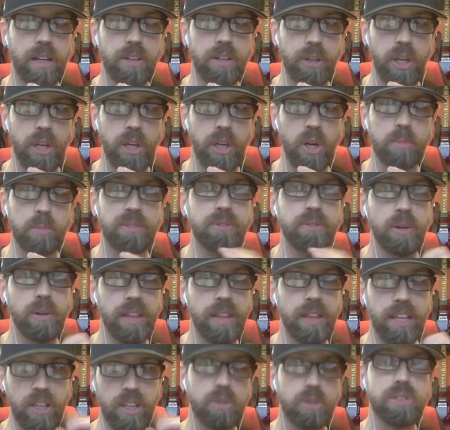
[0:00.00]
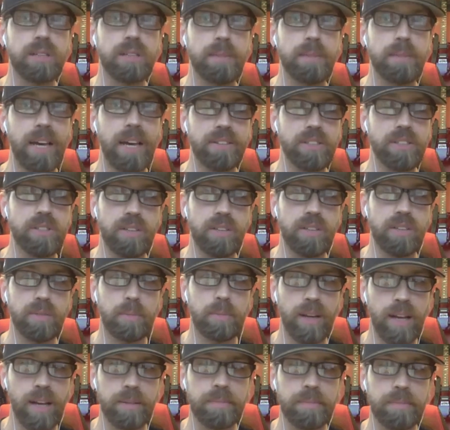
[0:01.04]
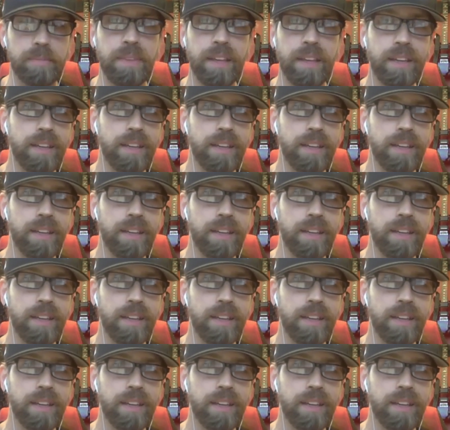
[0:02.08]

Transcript: undergo before they use their mouth to solve a problem.